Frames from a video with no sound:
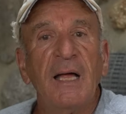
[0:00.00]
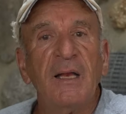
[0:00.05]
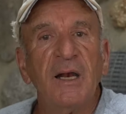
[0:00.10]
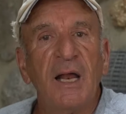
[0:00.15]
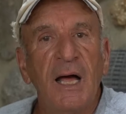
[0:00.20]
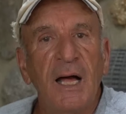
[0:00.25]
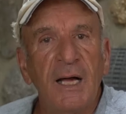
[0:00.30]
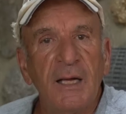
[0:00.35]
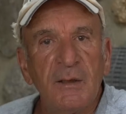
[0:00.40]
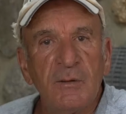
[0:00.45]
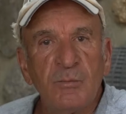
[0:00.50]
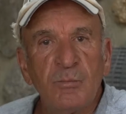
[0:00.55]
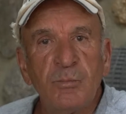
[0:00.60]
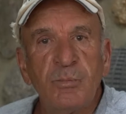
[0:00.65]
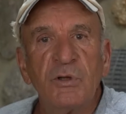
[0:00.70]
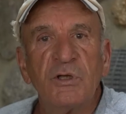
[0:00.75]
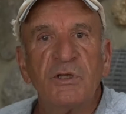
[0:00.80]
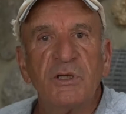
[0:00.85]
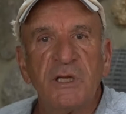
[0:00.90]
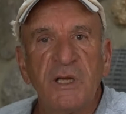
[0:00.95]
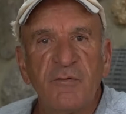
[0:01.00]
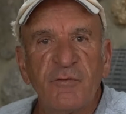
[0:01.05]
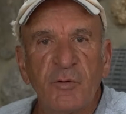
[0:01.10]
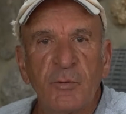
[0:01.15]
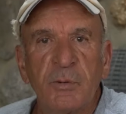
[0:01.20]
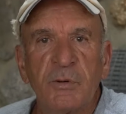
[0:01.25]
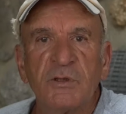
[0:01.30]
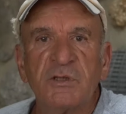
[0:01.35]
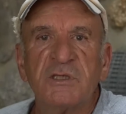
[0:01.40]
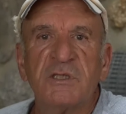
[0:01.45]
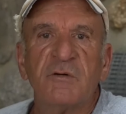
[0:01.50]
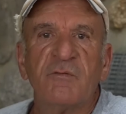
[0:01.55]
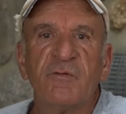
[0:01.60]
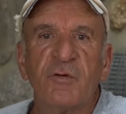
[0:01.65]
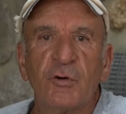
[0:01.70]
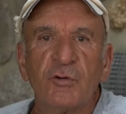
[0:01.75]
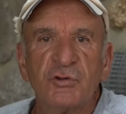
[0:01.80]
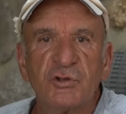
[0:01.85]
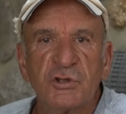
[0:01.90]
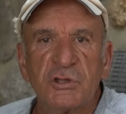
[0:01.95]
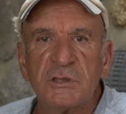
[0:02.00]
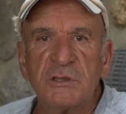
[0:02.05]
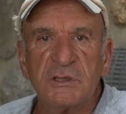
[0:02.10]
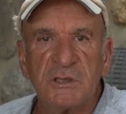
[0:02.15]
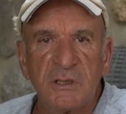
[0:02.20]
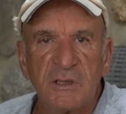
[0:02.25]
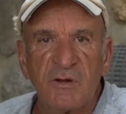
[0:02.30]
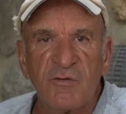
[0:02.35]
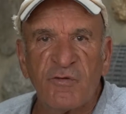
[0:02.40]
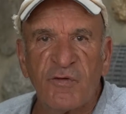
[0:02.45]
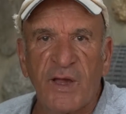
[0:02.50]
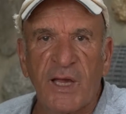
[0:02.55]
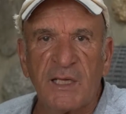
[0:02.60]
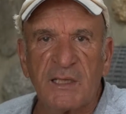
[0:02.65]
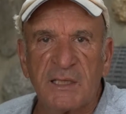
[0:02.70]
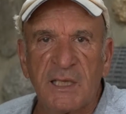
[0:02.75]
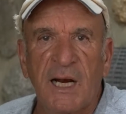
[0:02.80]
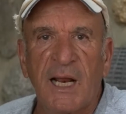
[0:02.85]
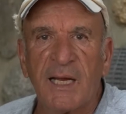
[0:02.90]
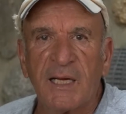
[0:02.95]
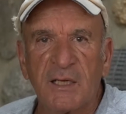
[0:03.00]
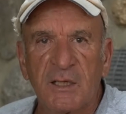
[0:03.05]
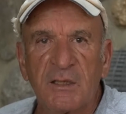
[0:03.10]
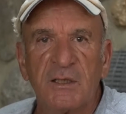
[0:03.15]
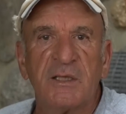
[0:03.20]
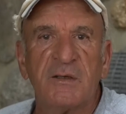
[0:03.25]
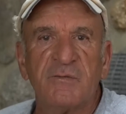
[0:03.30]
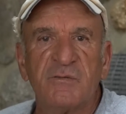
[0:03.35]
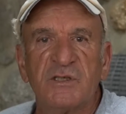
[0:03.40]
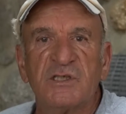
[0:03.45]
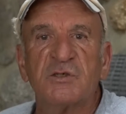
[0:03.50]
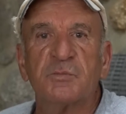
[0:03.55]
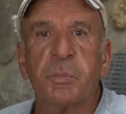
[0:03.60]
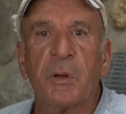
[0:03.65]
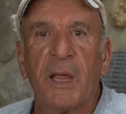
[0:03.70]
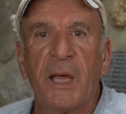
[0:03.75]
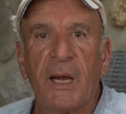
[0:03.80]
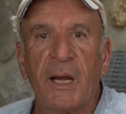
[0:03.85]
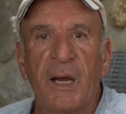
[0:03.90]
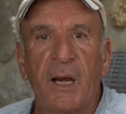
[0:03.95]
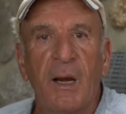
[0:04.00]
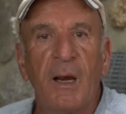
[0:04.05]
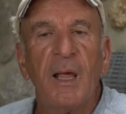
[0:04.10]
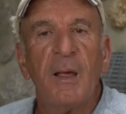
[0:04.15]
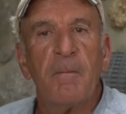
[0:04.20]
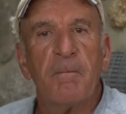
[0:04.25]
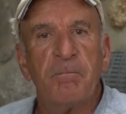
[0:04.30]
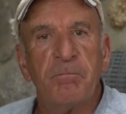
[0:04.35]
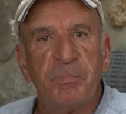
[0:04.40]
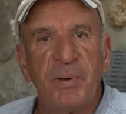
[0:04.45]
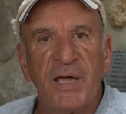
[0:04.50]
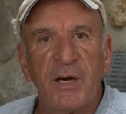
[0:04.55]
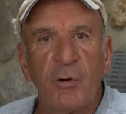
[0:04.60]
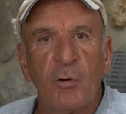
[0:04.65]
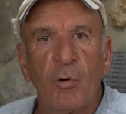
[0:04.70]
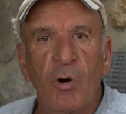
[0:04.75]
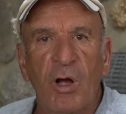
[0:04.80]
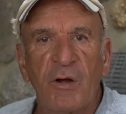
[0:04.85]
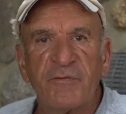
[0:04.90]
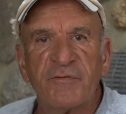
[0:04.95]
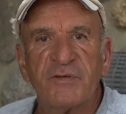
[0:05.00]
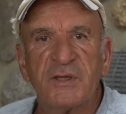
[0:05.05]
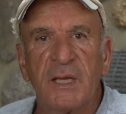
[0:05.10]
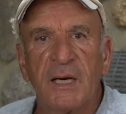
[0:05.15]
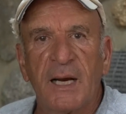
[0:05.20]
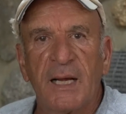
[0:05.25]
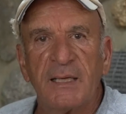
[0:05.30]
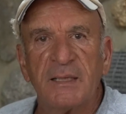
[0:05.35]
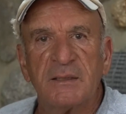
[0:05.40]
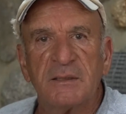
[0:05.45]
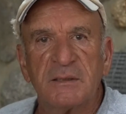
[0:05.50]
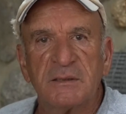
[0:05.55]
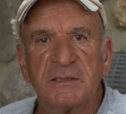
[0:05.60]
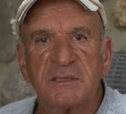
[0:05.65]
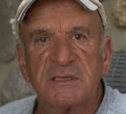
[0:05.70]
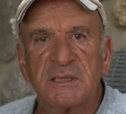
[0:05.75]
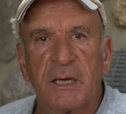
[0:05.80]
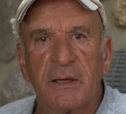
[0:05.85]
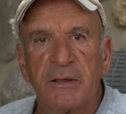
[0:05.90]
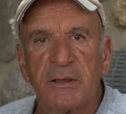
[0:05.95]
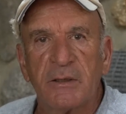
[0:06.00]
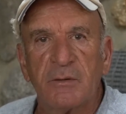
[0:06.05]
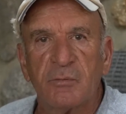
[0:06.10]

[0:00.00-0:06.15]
An unbelievable devotion to the fact that I could leave this planet better off than I started